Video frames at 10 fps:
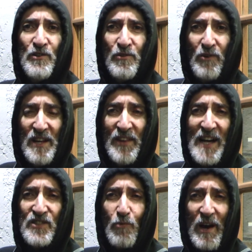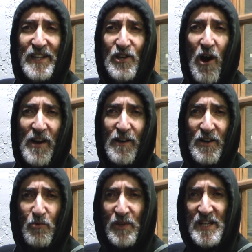knew. And that's why
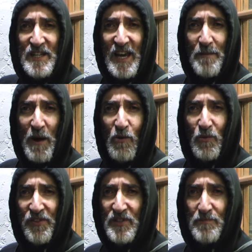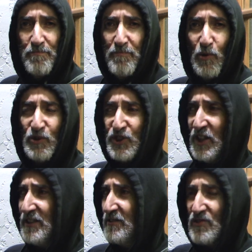Goddard, when he came out with this
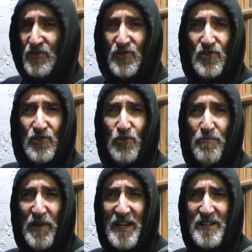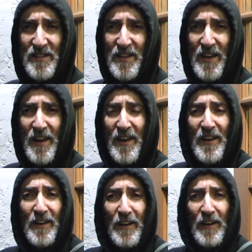bullshit stupidity,
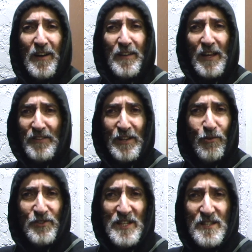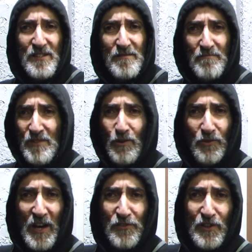that they don't need, you know,
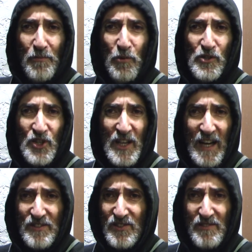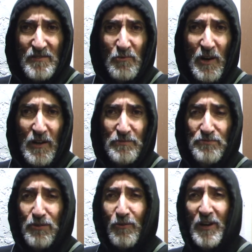nothing to push against. Well,
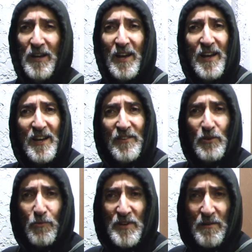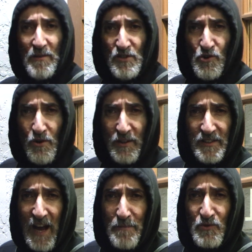what, the New York
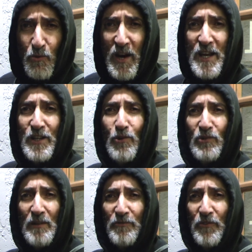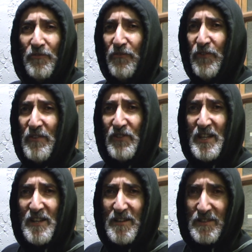Times ridiculed them for 50
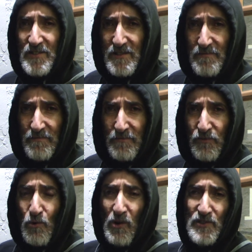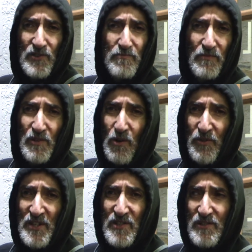years. Of course, you know,
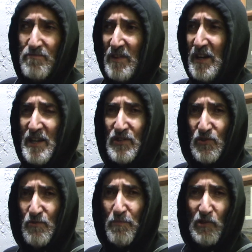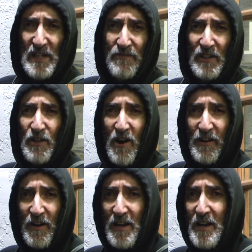these idiots who believe in
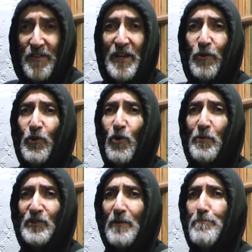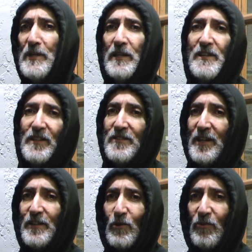Goddard, they don't know about the media
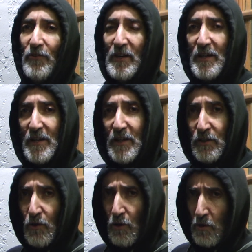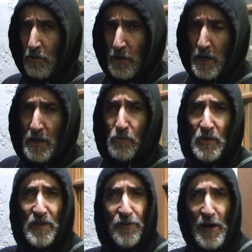takeover. You know, oh yeah,
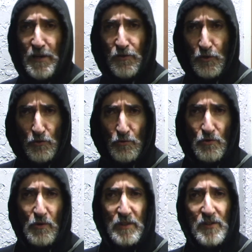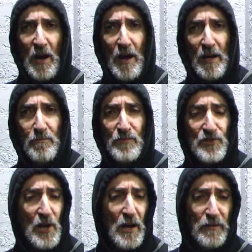we thank the New York
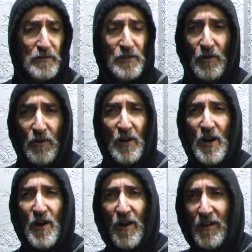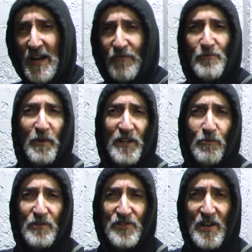Times, and you know, everybody
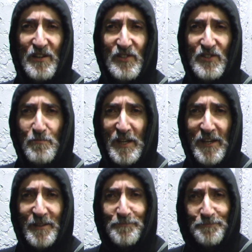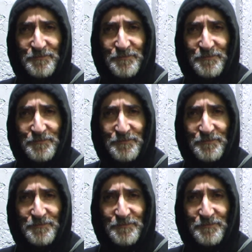was there at this meeting,